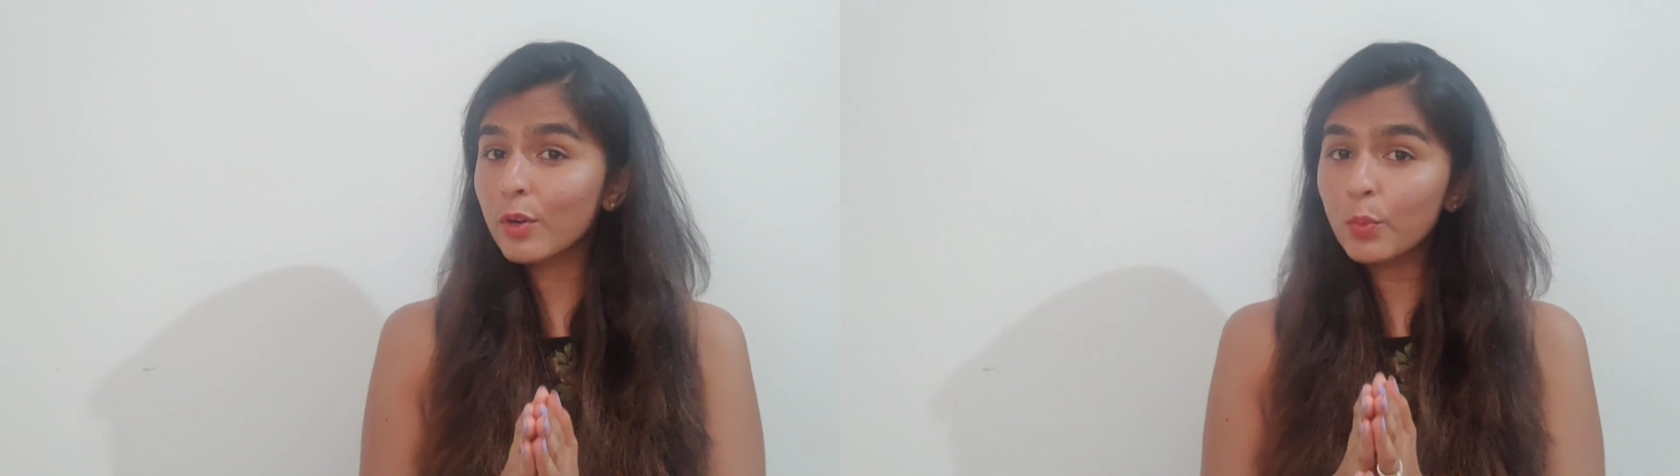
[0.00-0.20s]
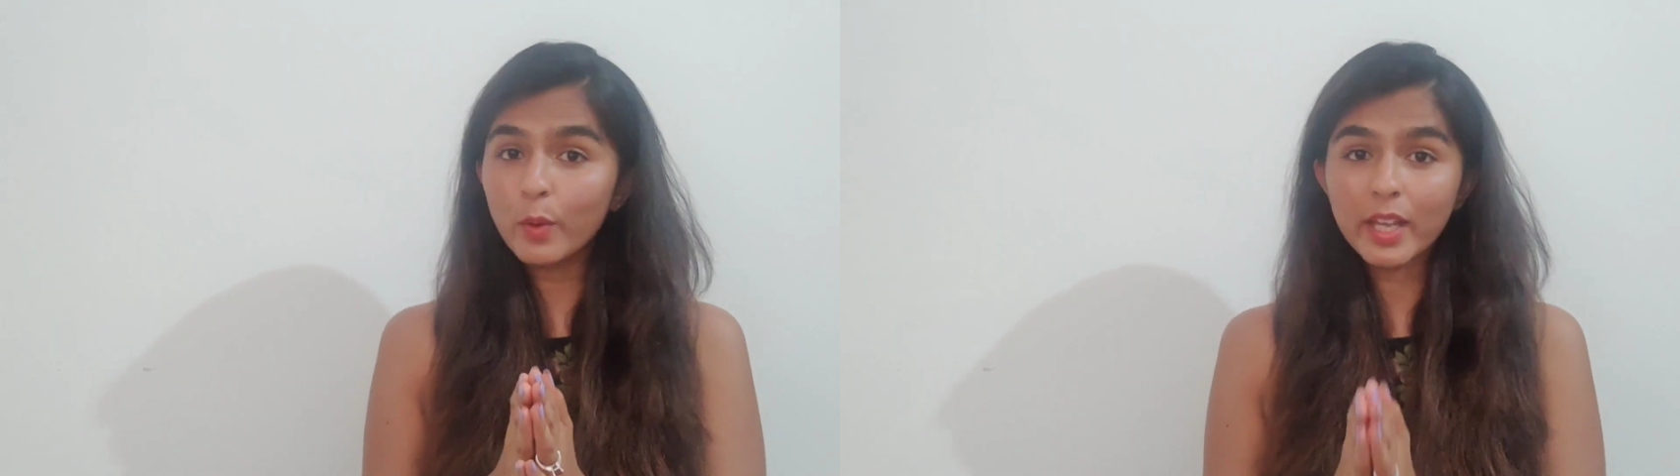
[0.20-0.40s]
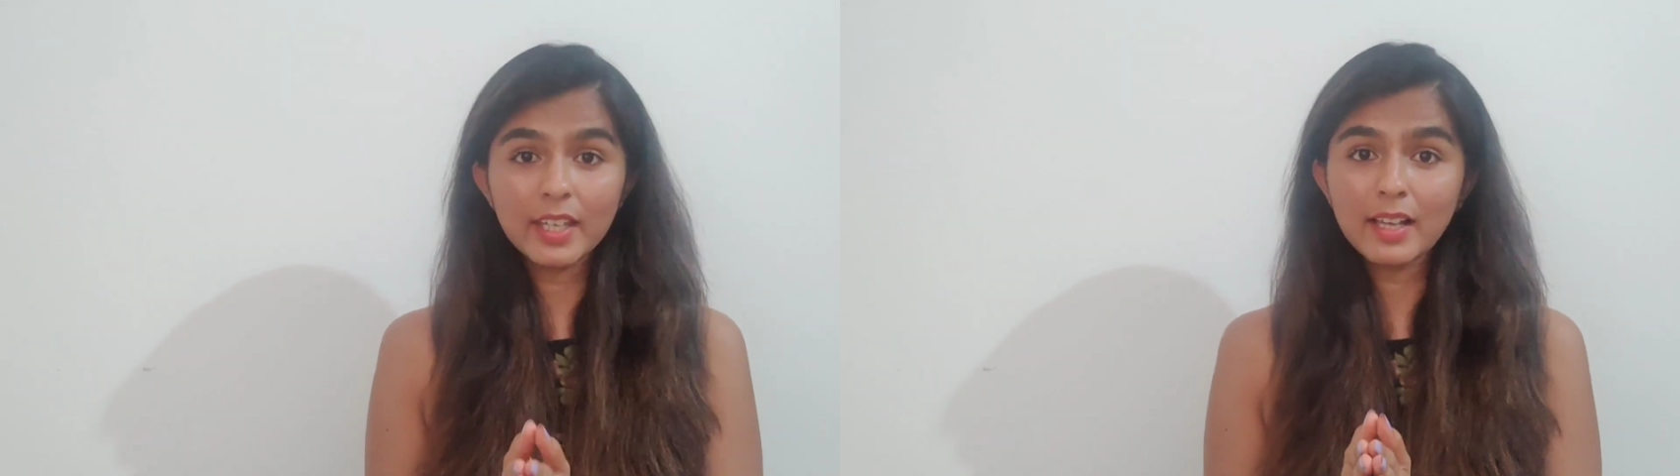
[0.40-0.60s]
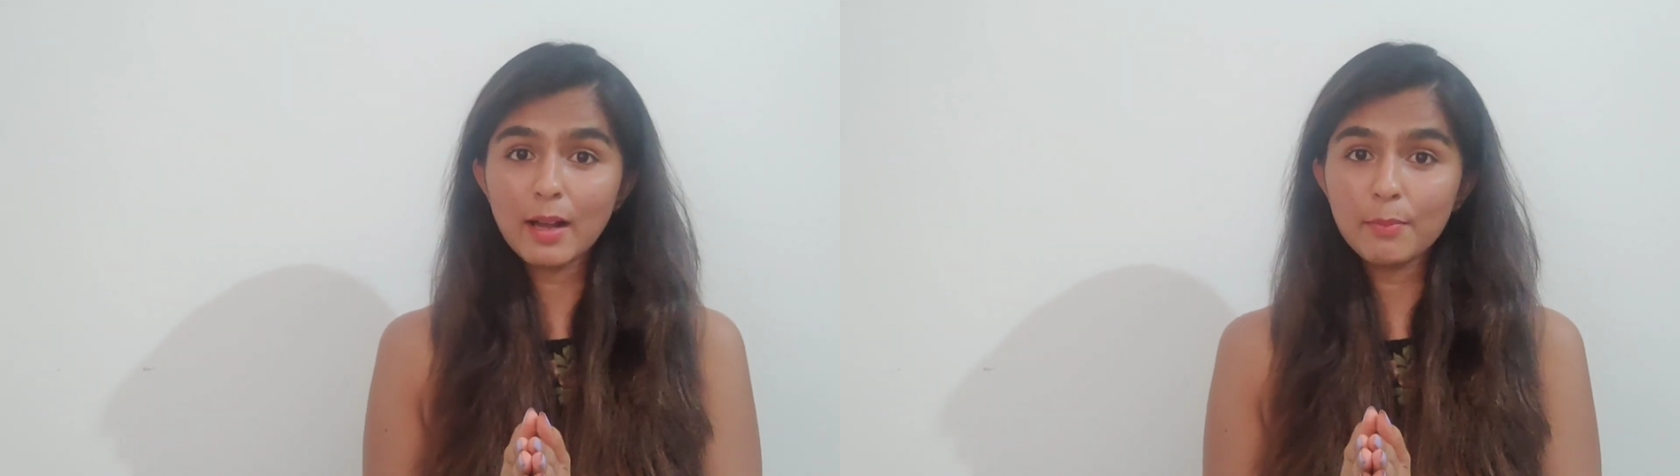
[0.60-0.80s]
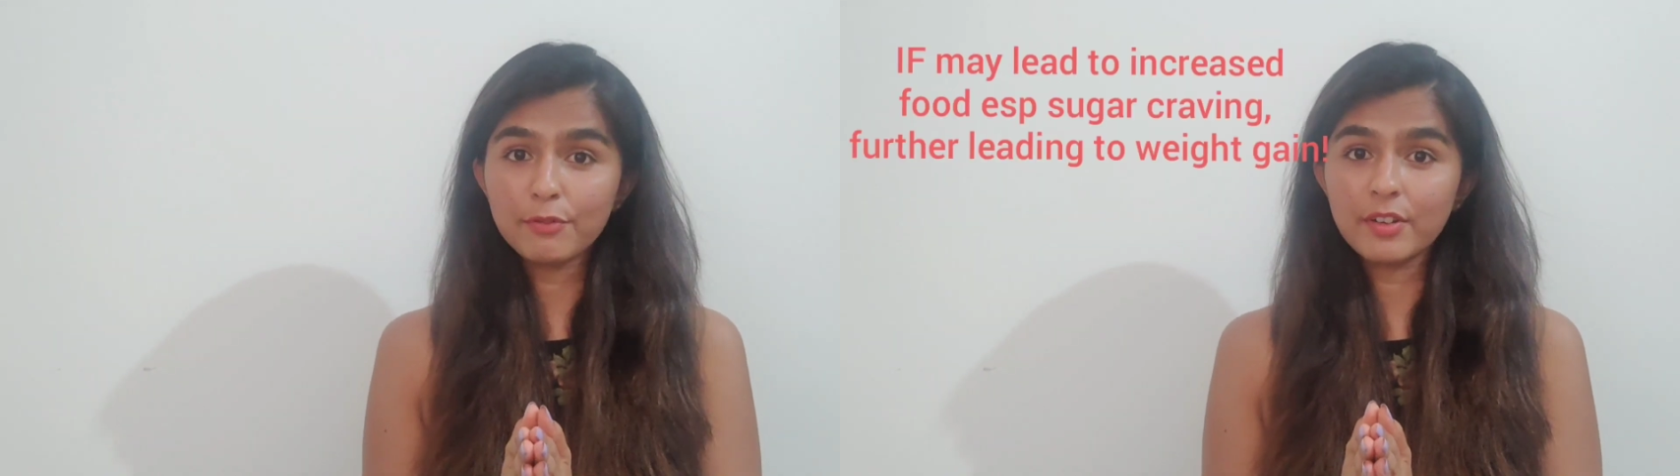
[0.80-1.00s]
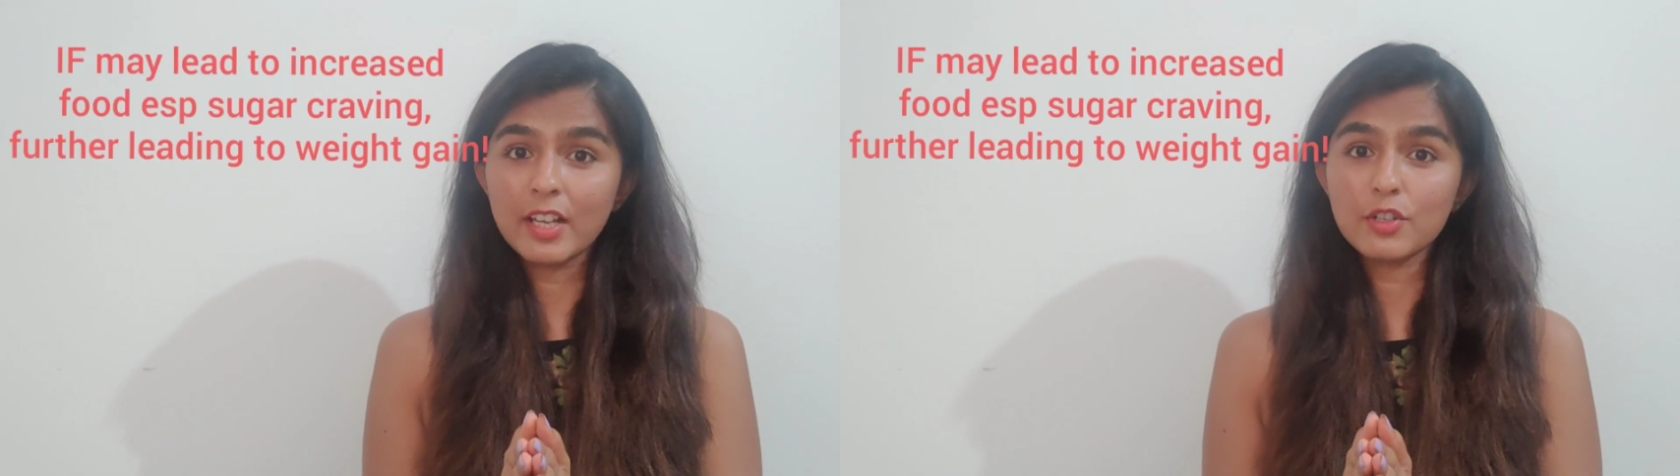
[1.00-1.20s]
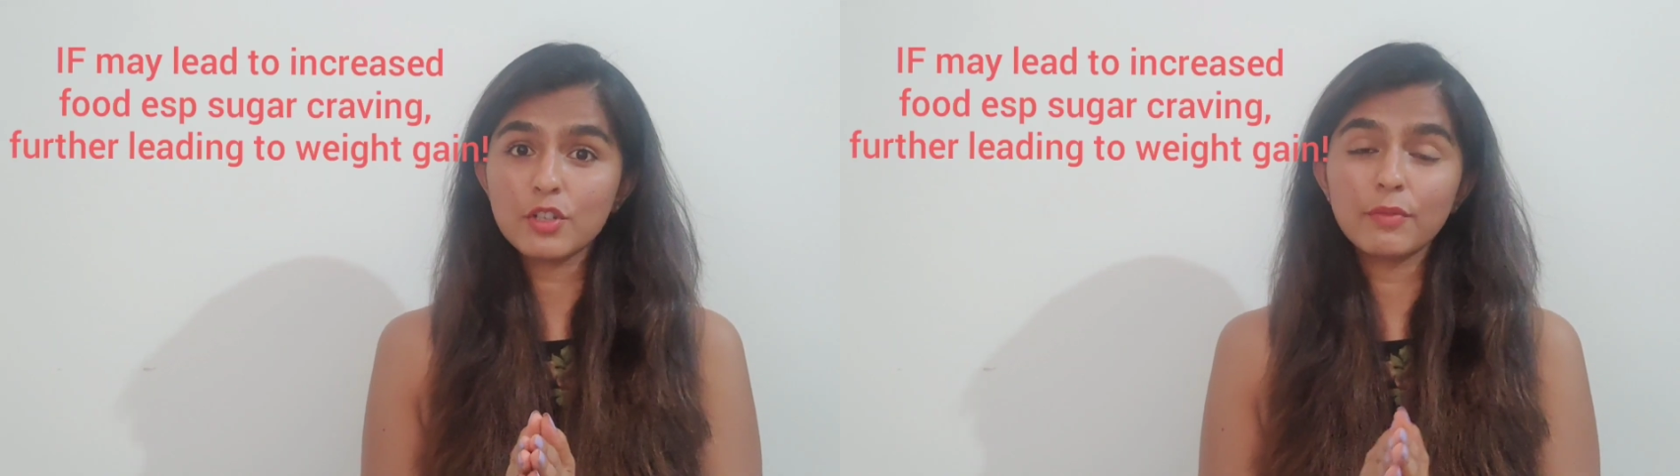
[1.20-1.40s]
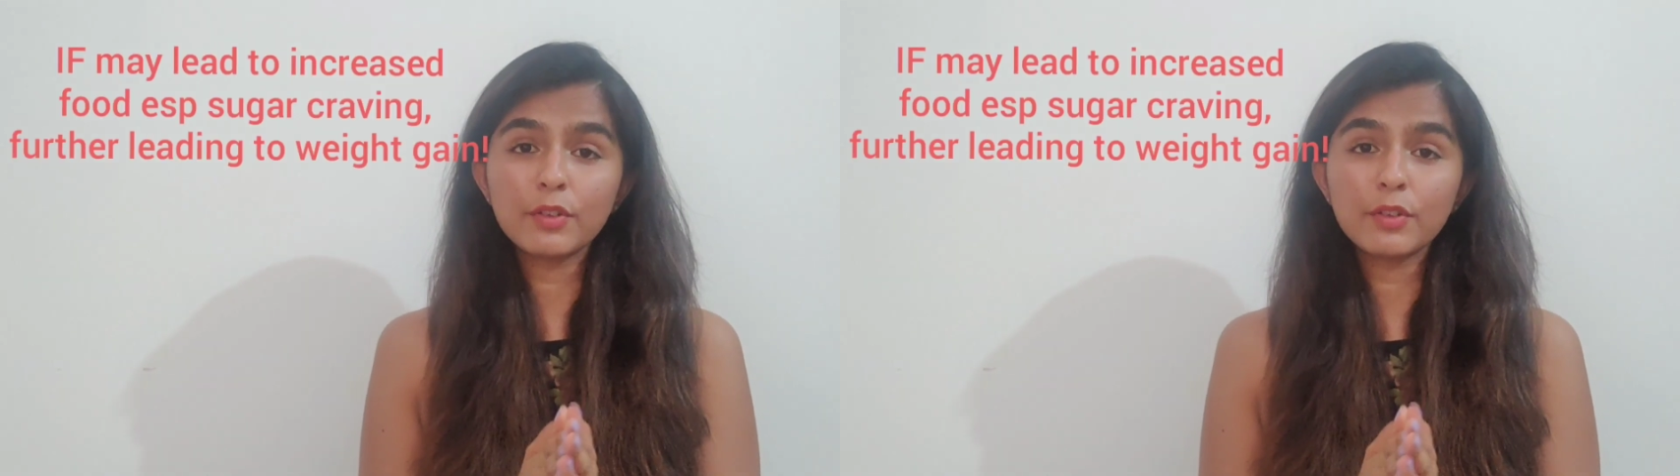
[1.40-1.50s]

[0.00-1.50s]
you're not waking up fresh,